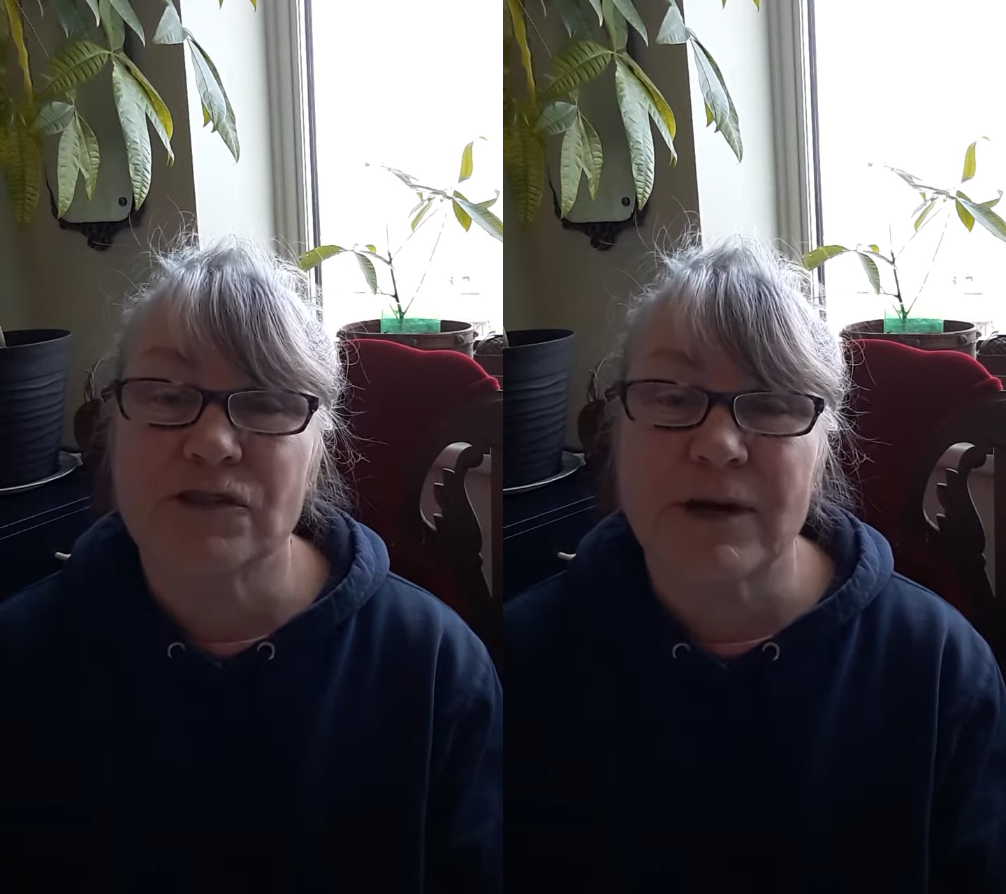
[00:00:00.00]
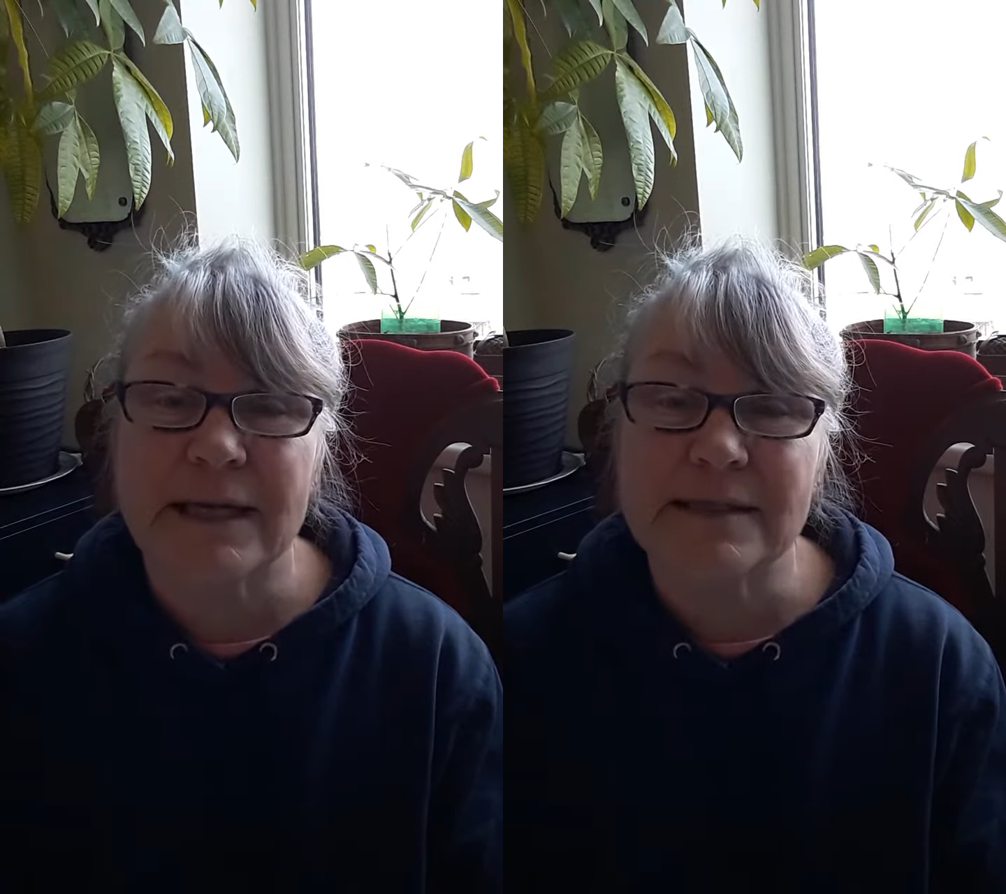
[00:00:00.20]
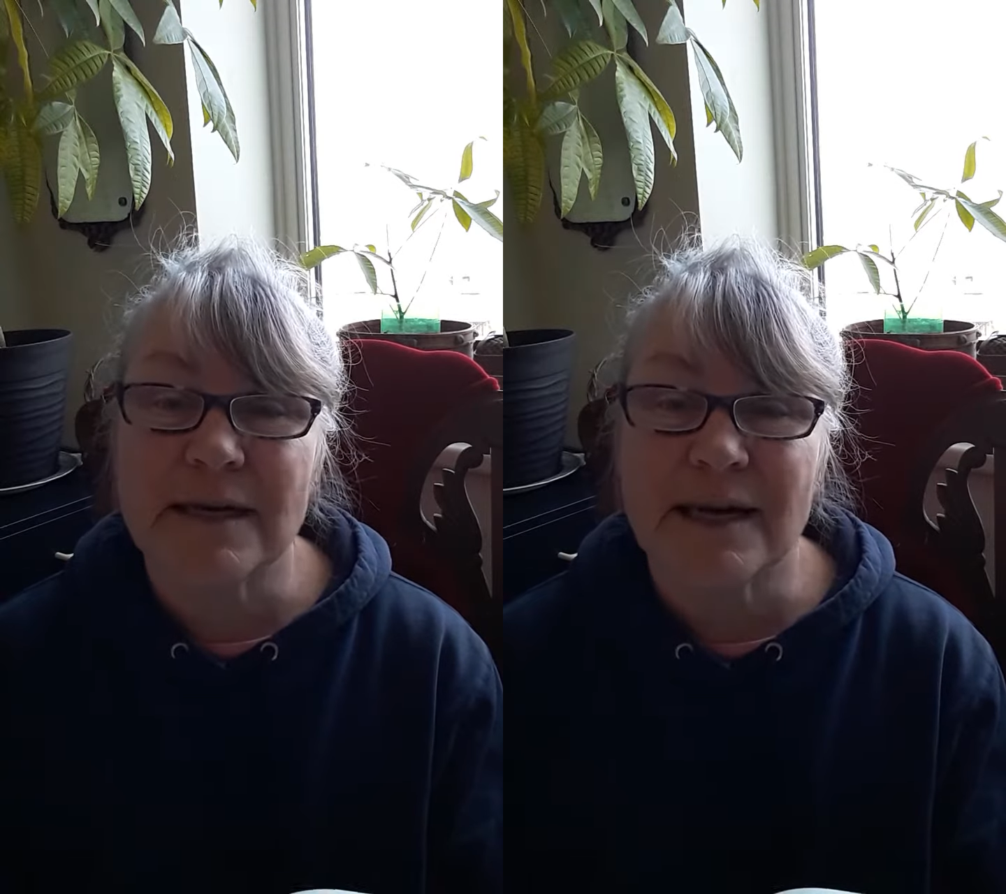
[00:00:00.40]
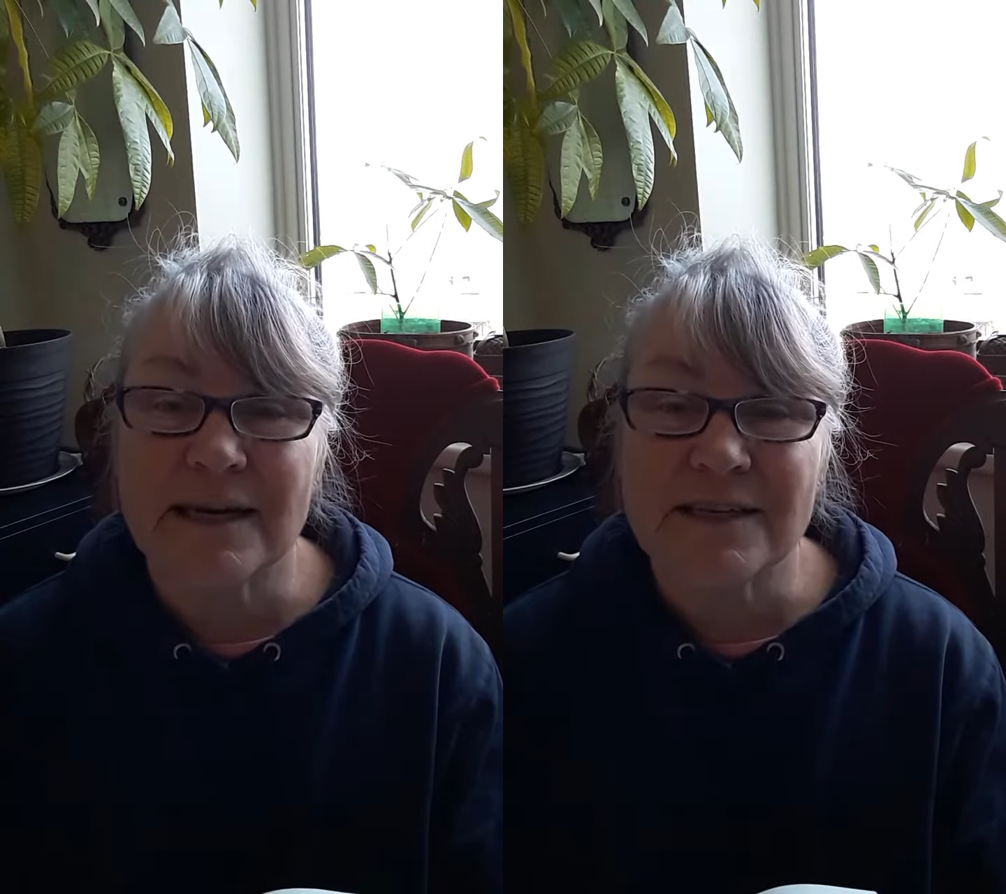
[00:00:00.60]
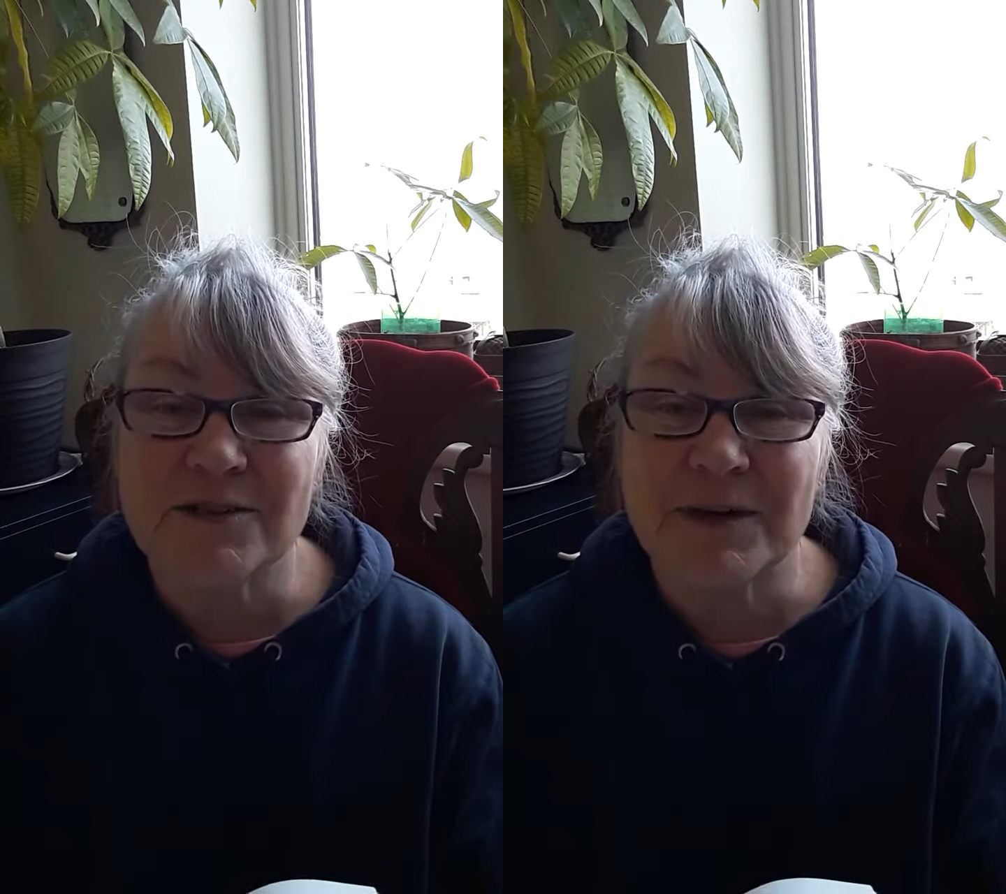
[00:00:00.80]
translate
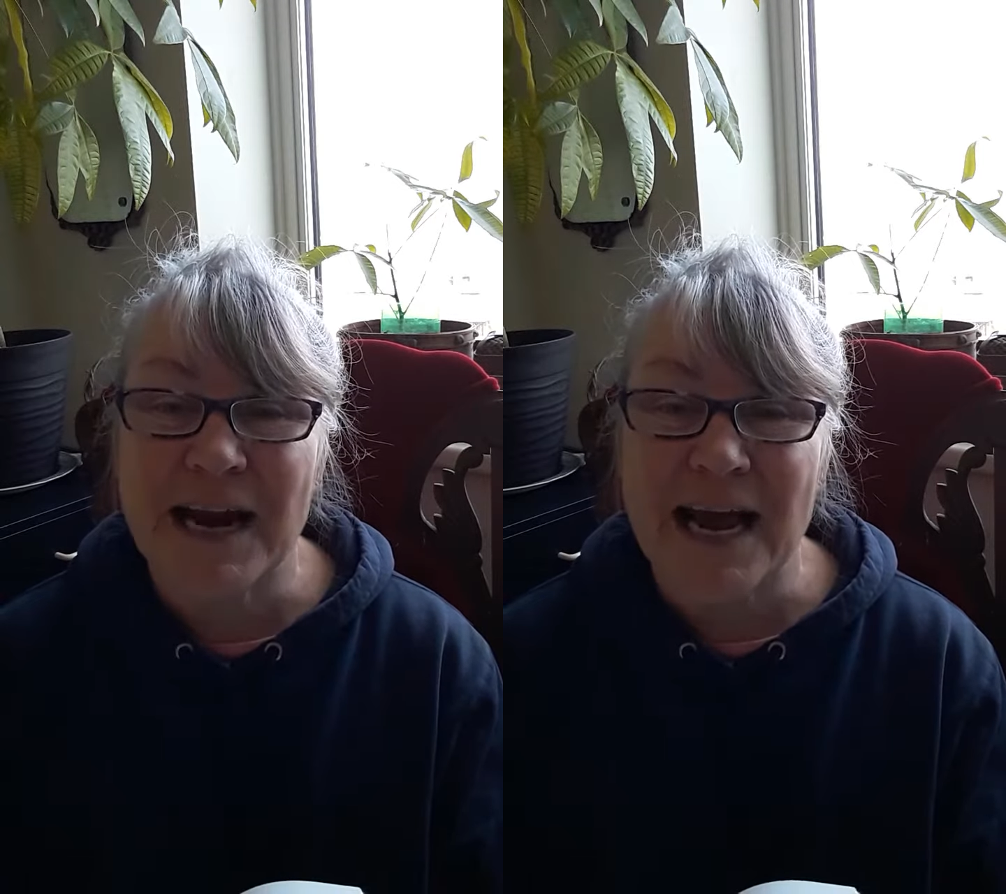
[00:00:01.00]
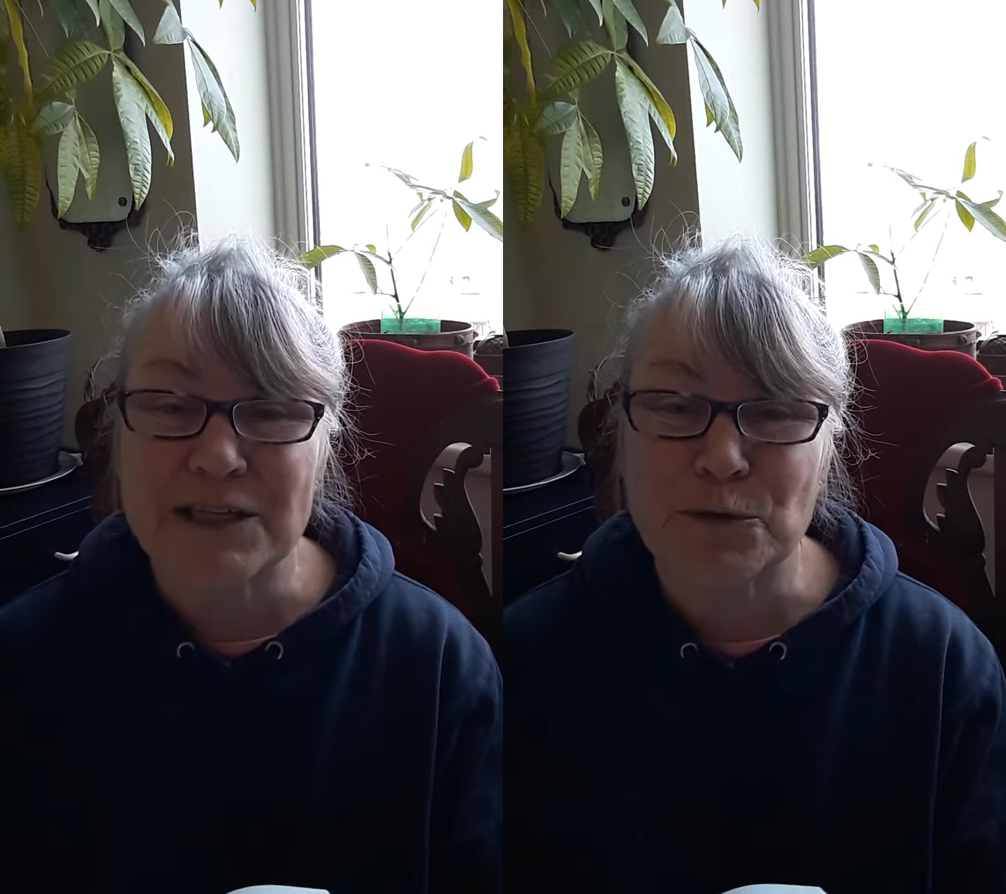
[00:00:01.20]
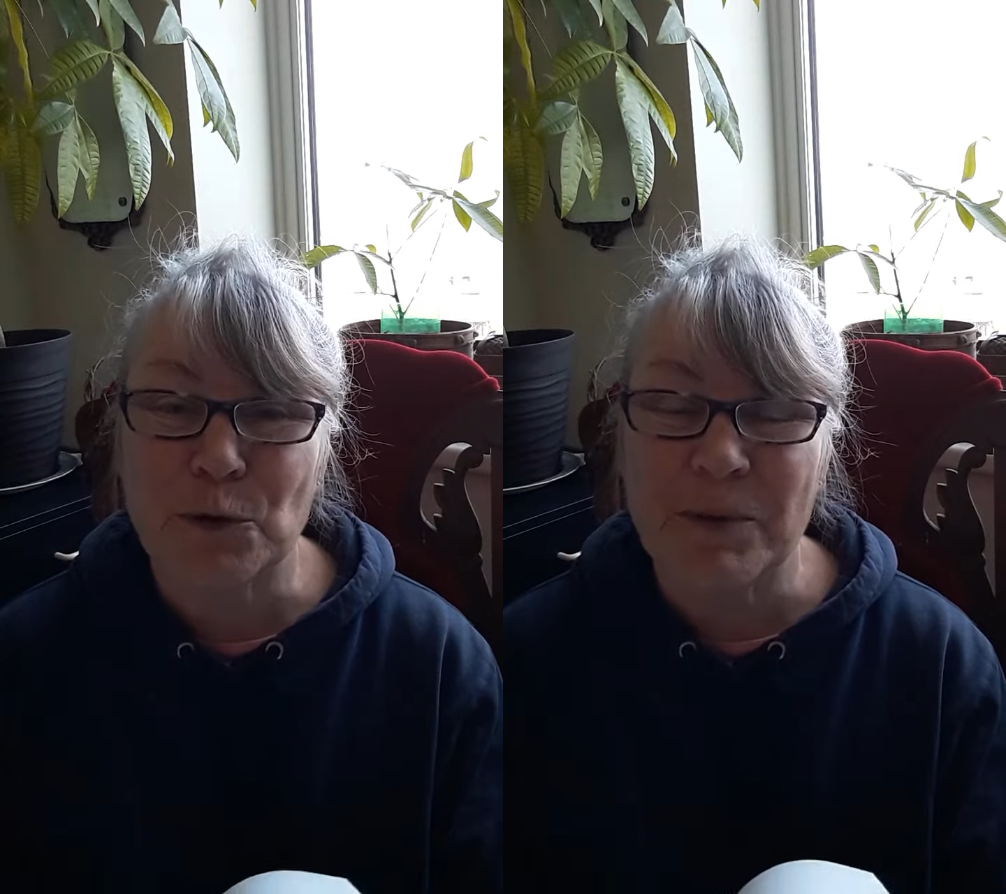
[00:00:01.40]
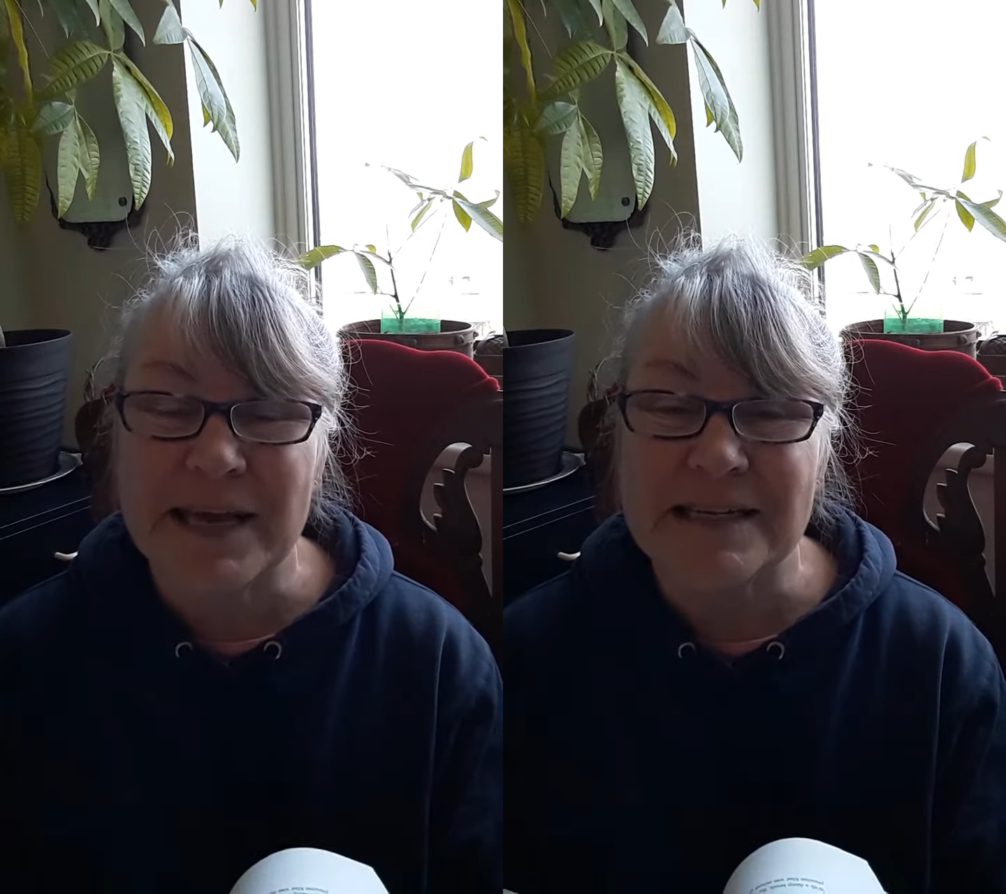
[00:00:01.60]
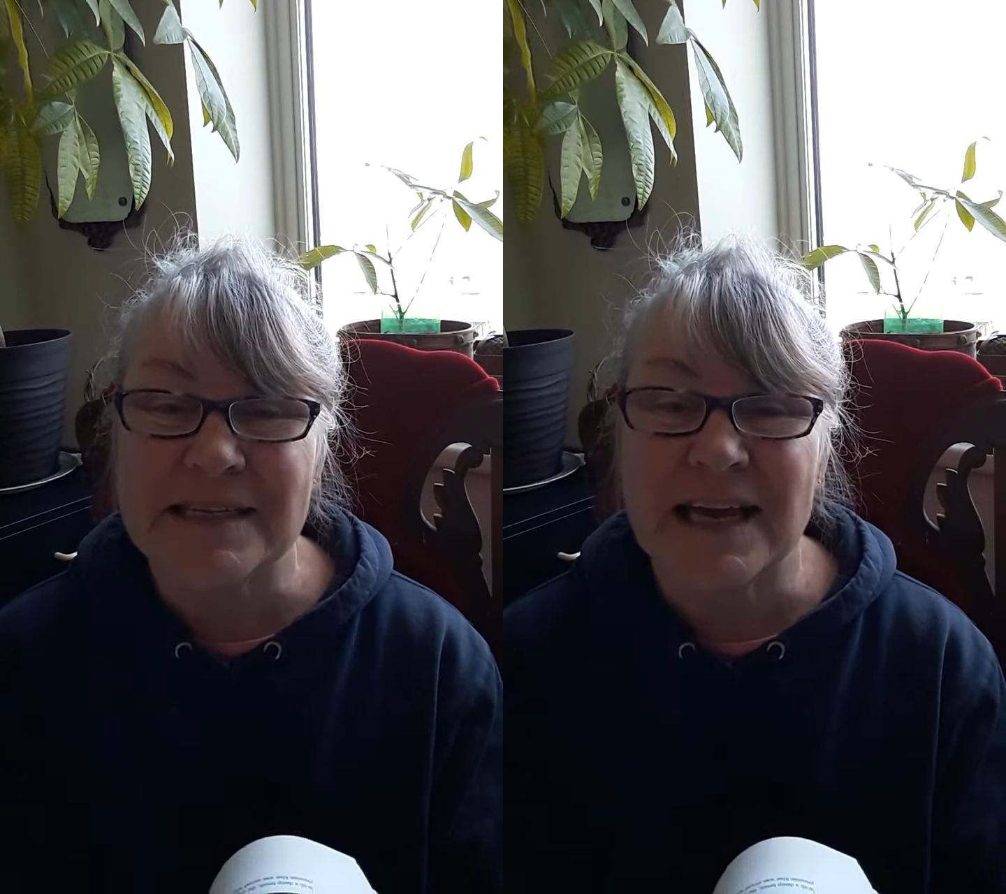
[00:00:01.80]
into an actual
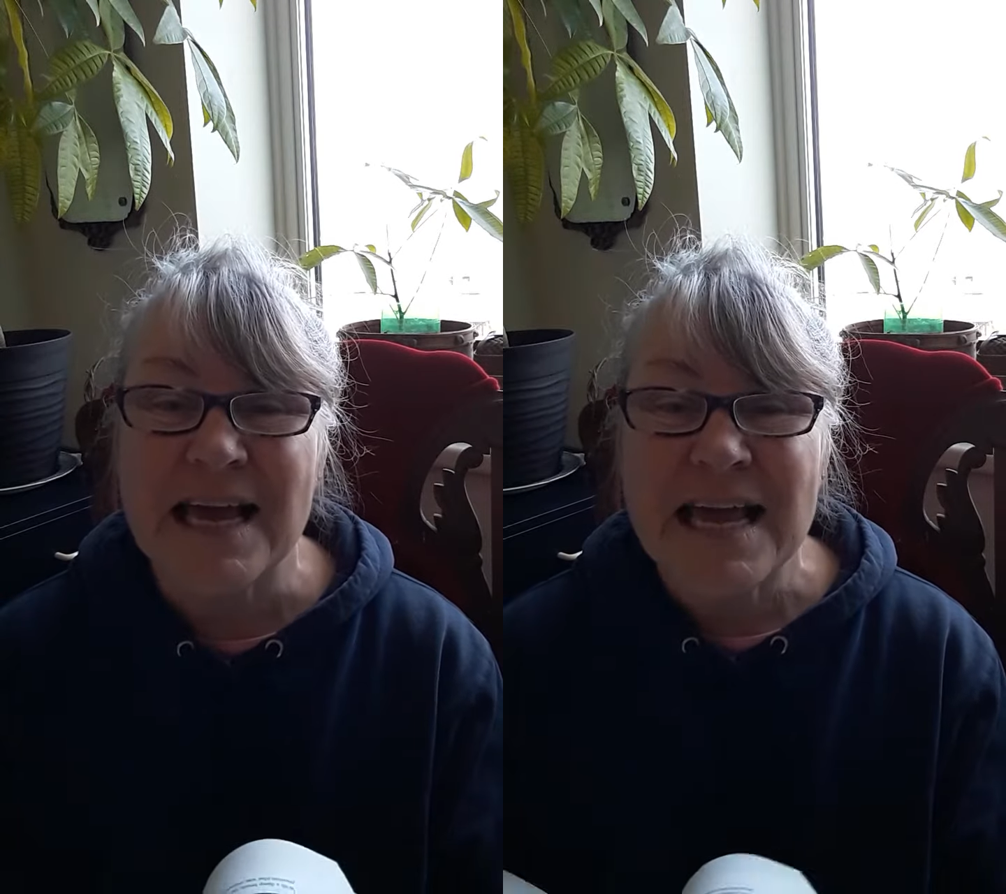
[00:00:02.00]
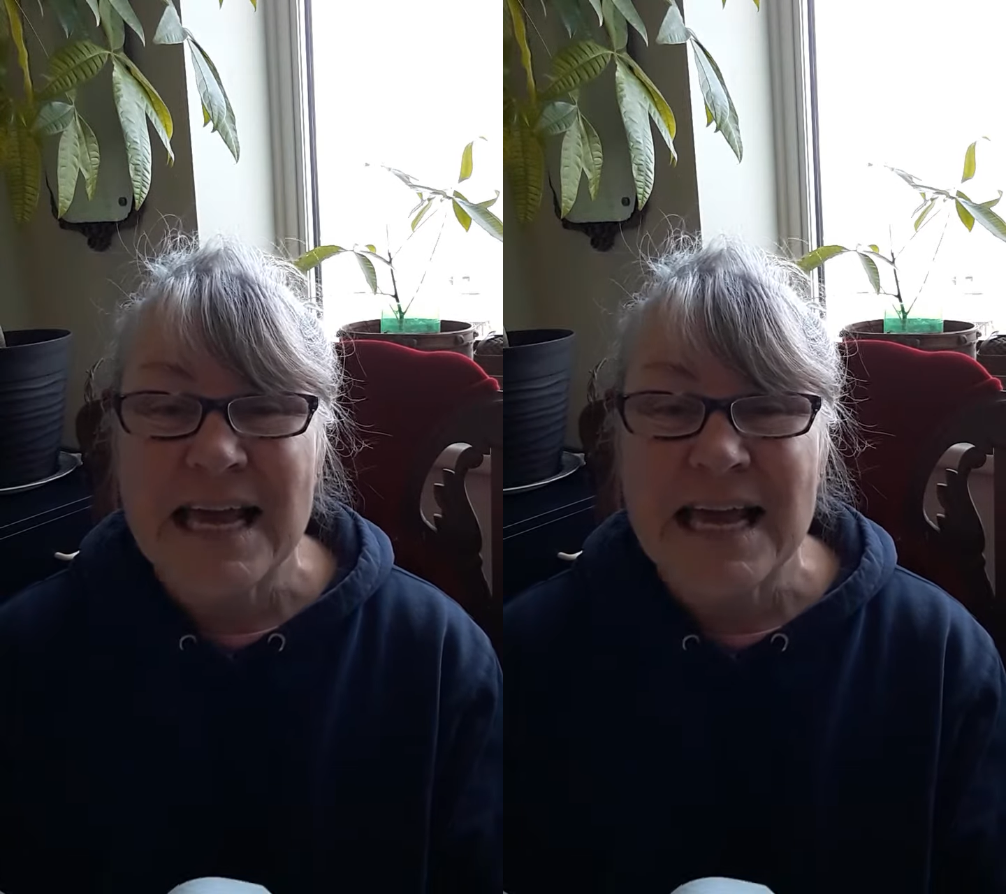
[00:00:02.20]
painting.